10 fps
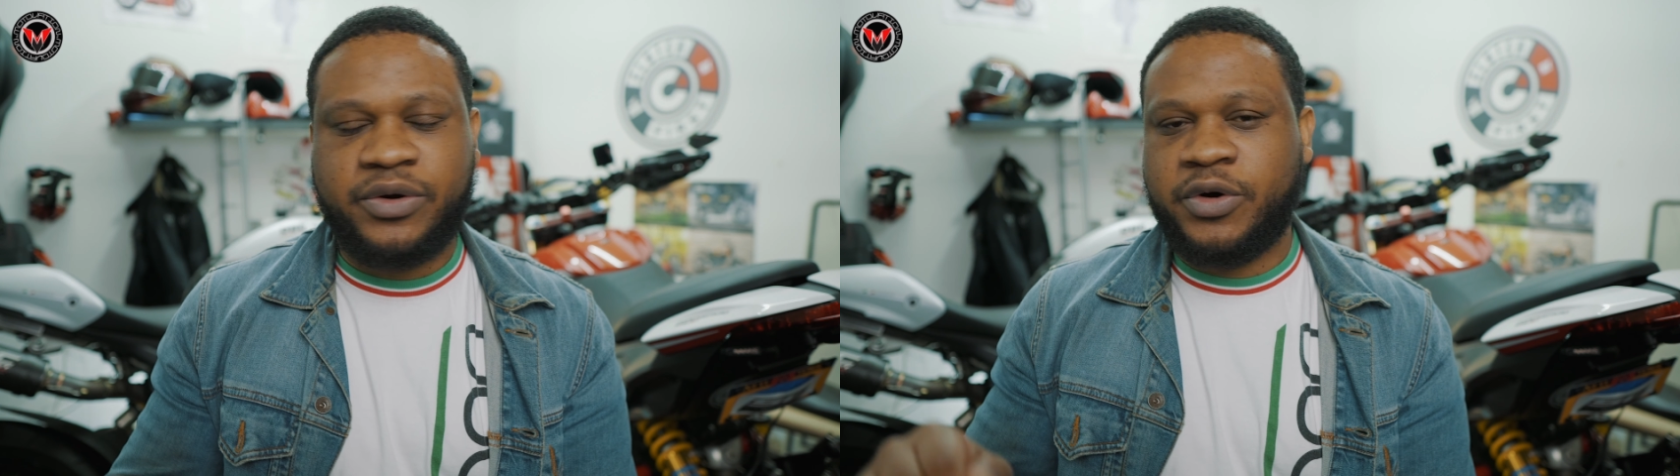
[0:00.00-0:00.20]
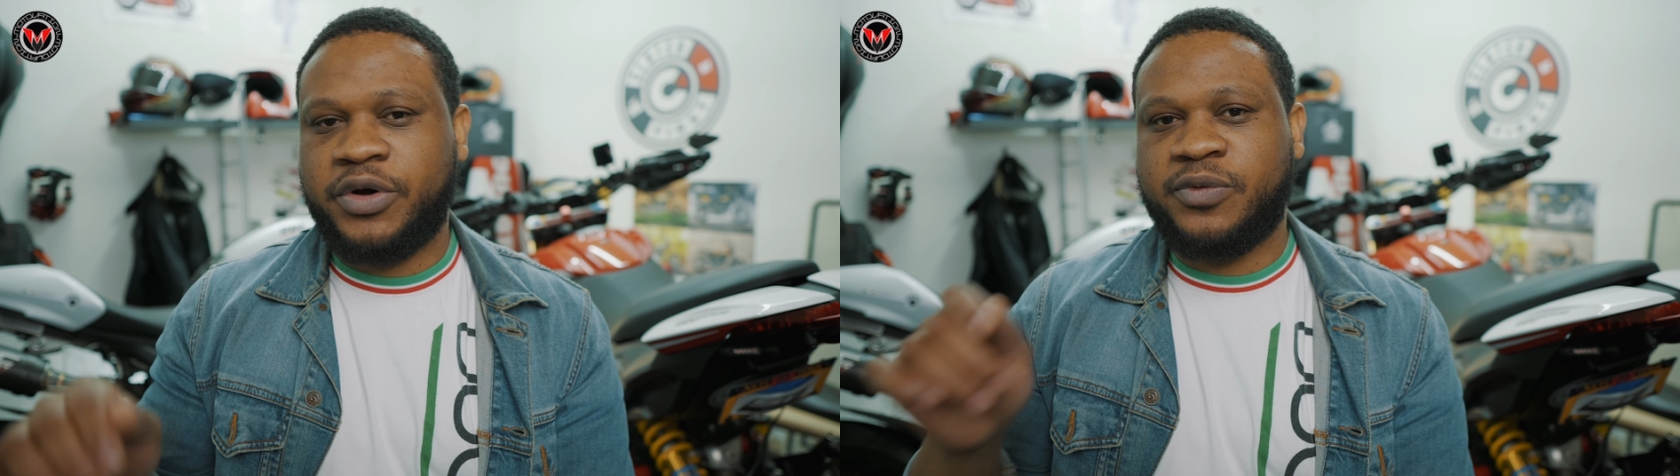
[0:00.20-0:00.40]

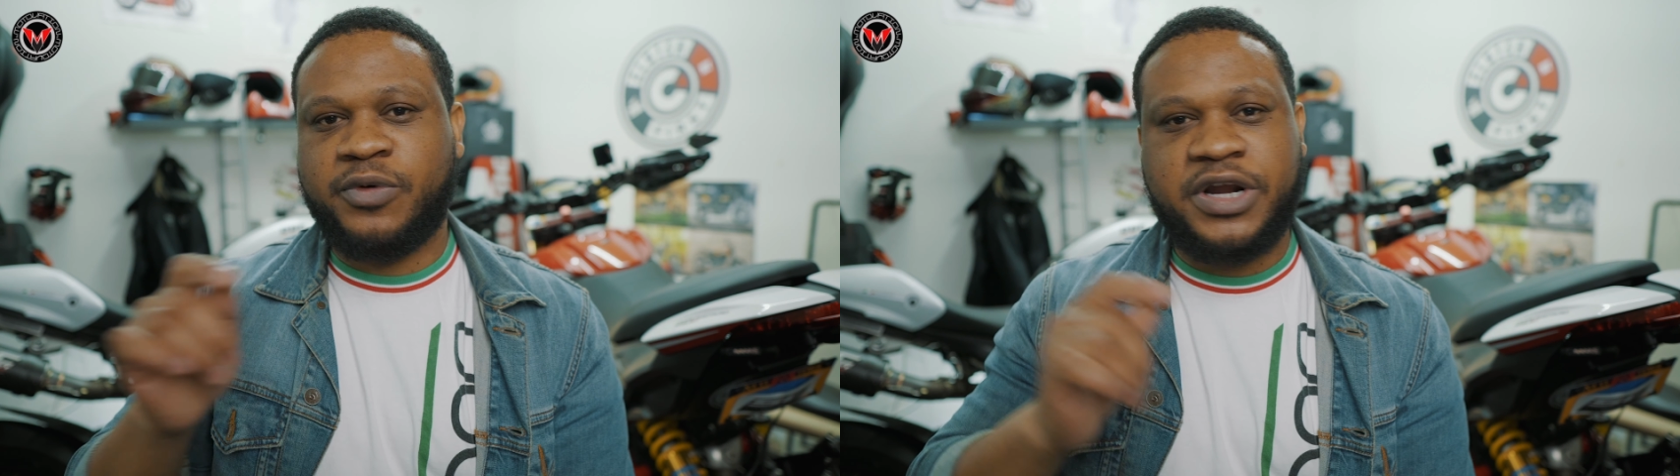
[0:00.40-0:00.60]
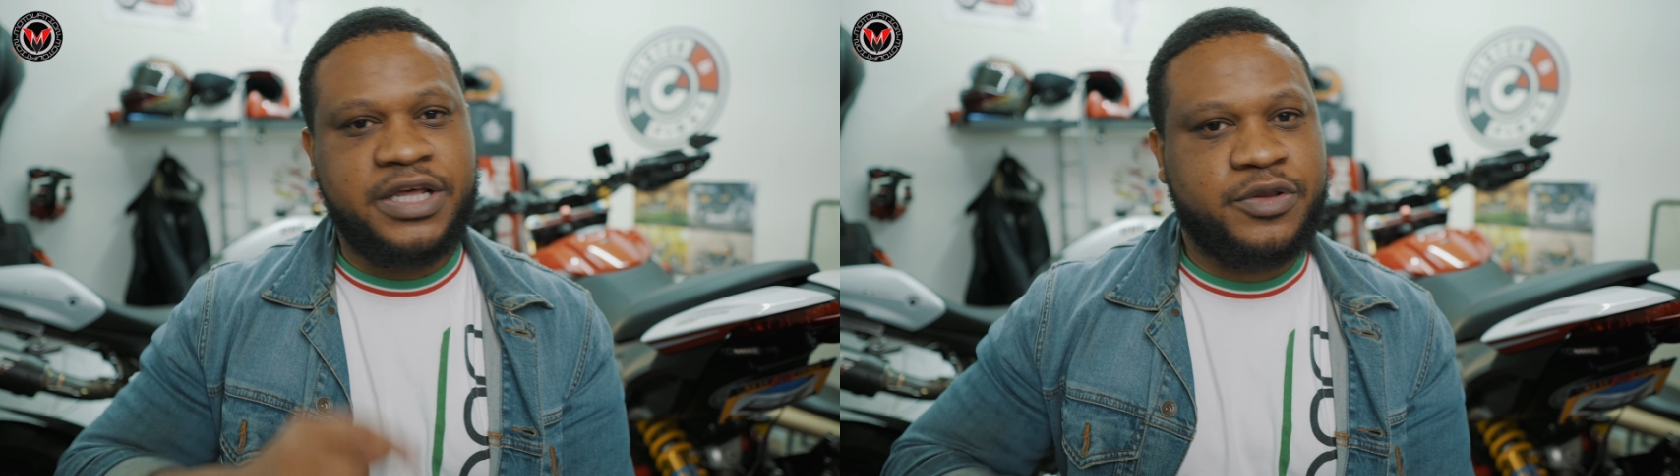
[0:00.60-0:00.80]
oil
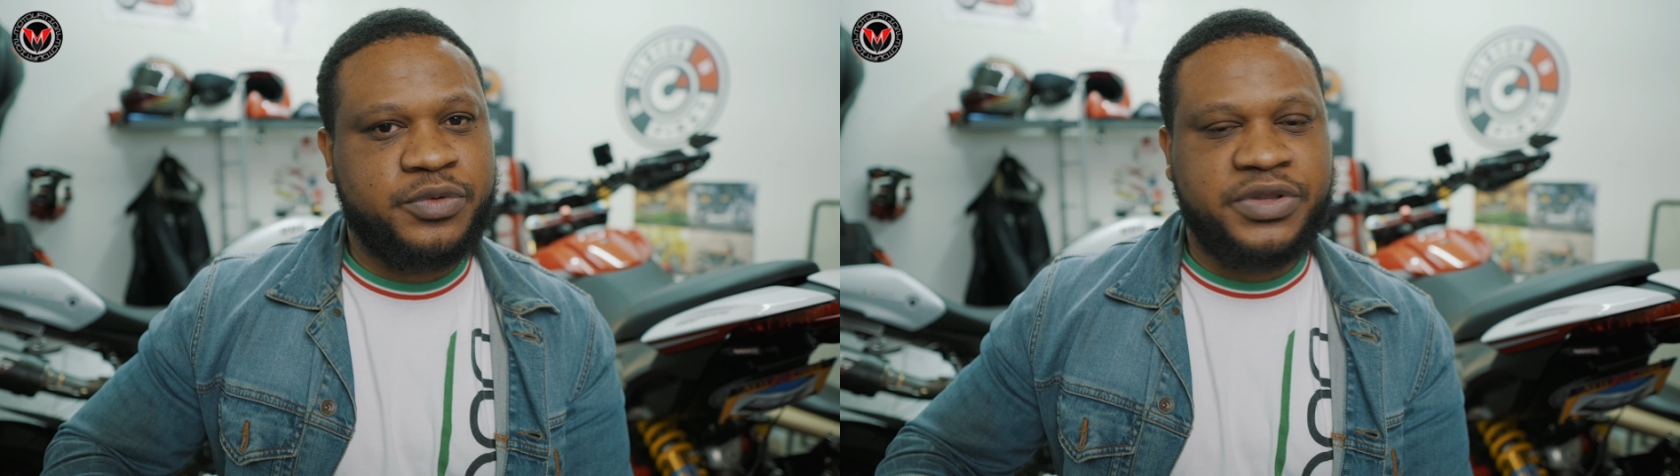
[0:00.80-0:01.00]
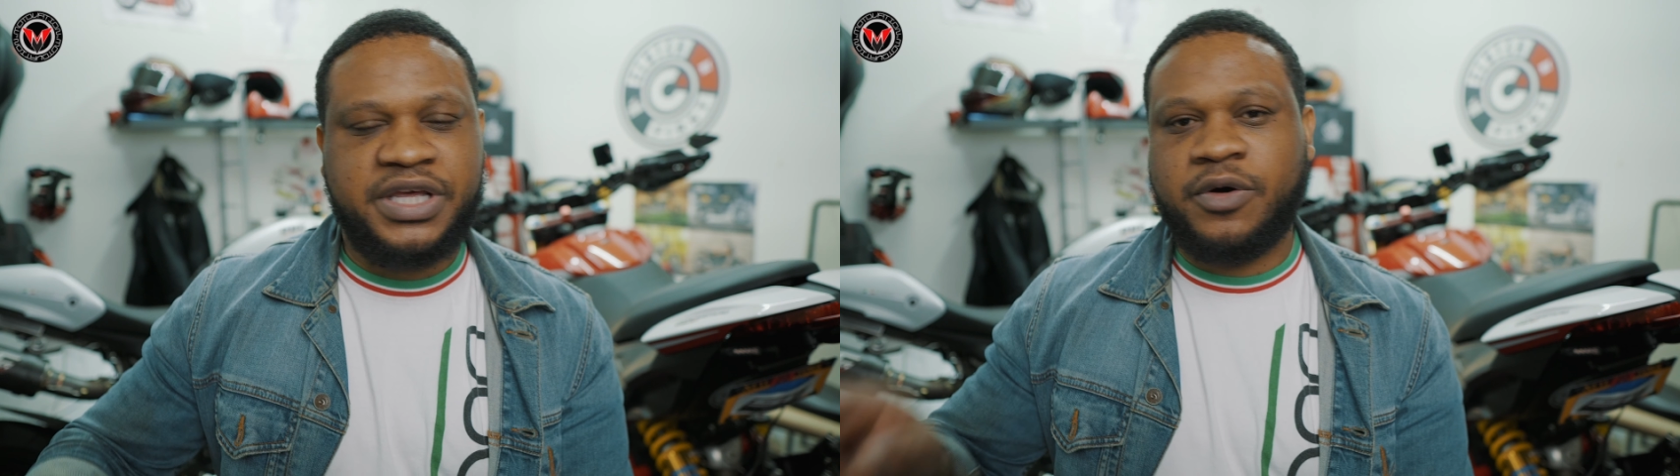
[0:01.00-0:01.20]
running
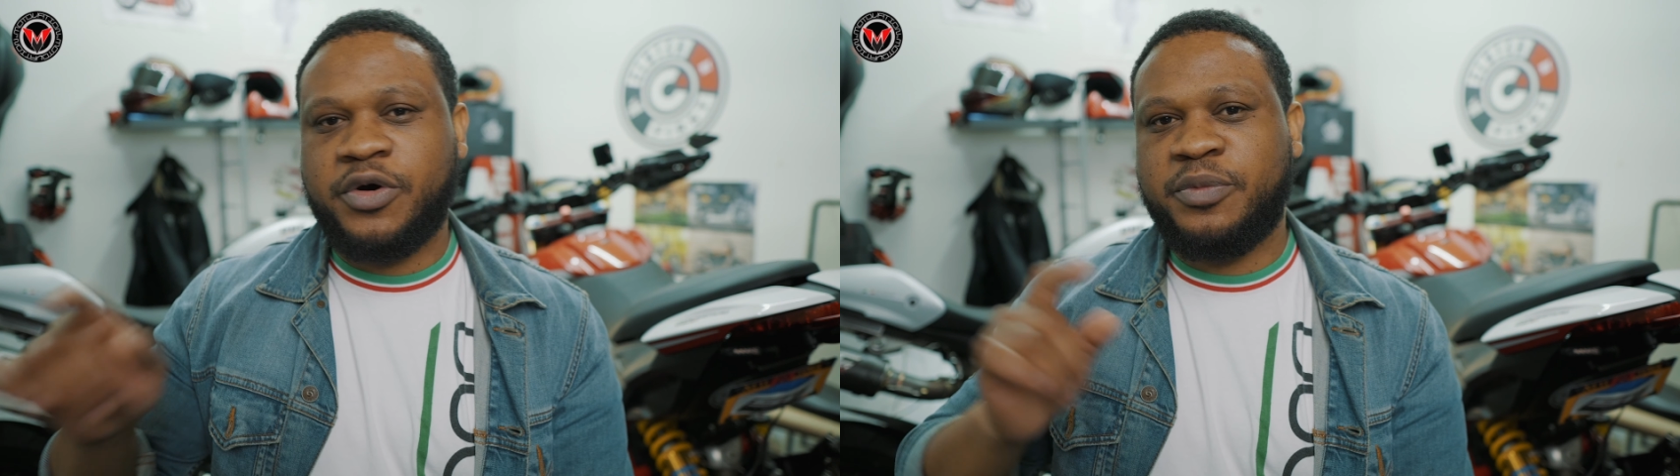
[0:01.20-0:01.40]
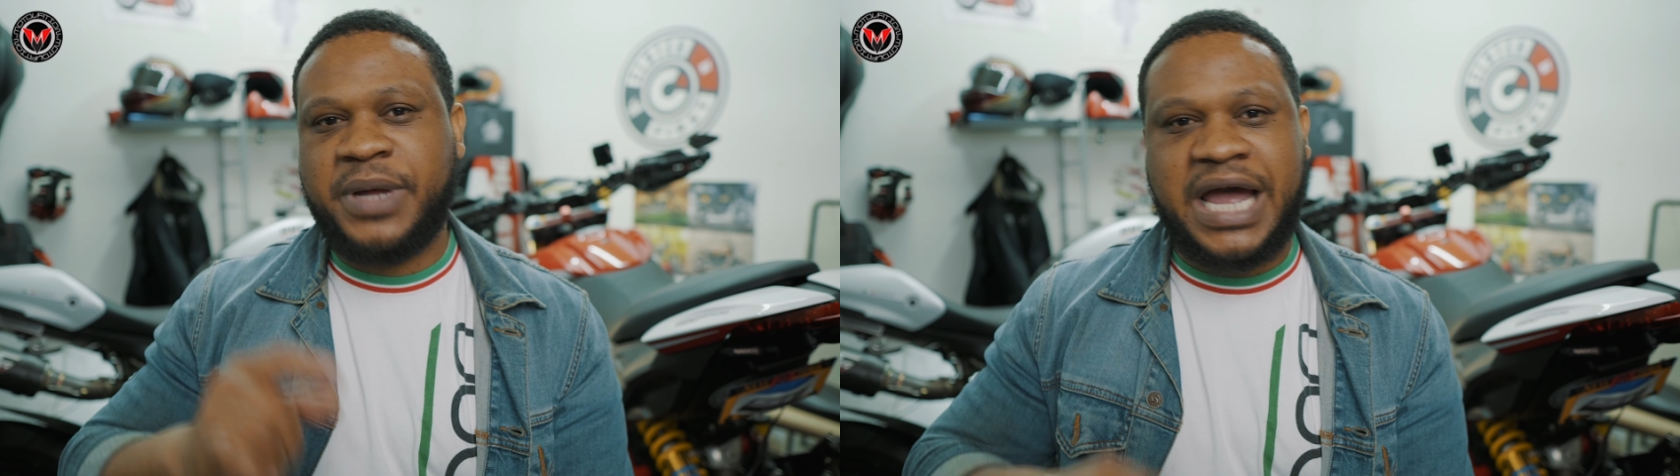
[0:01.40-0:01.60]
through the
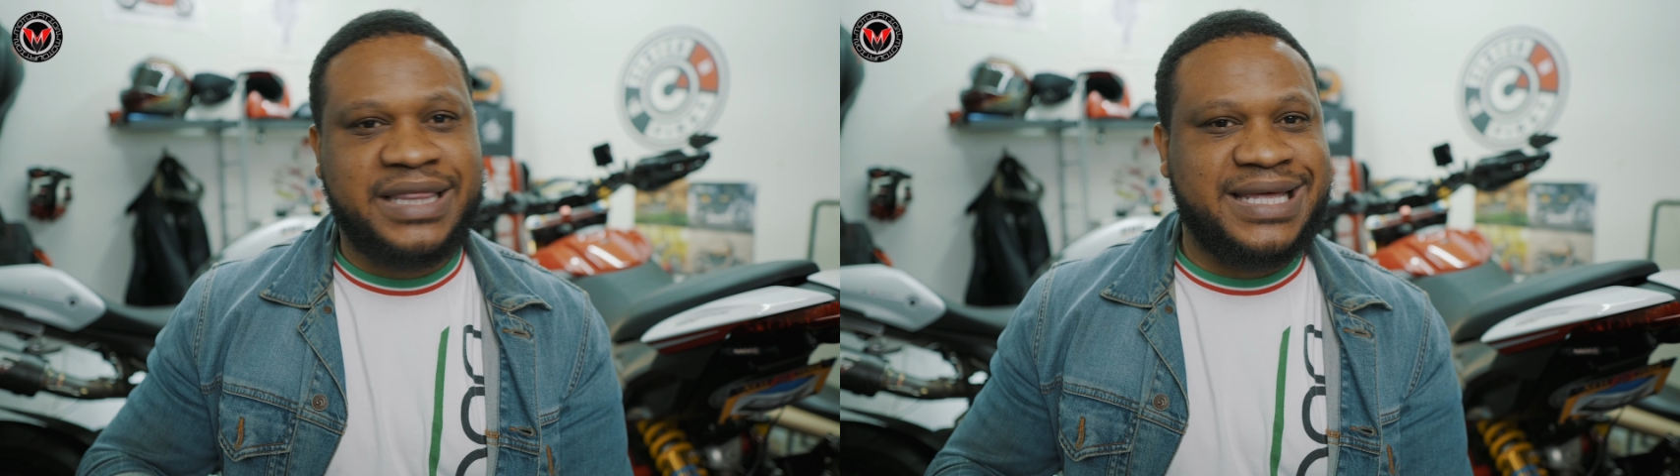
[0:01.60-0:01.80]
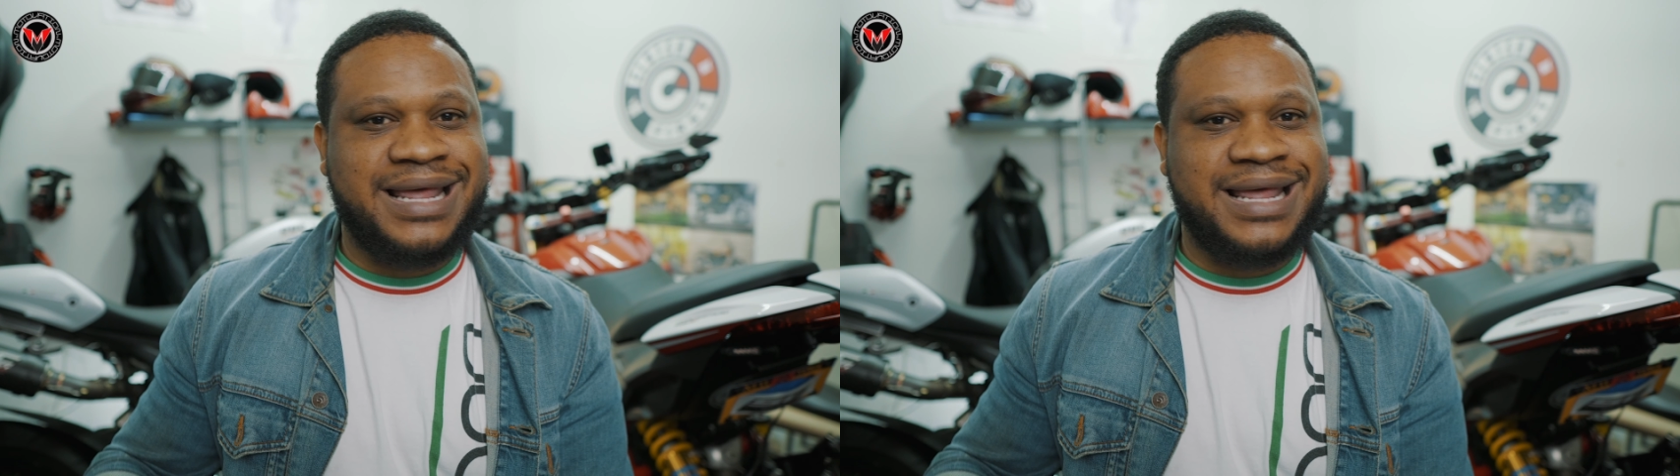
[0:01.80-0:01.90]
oil bath,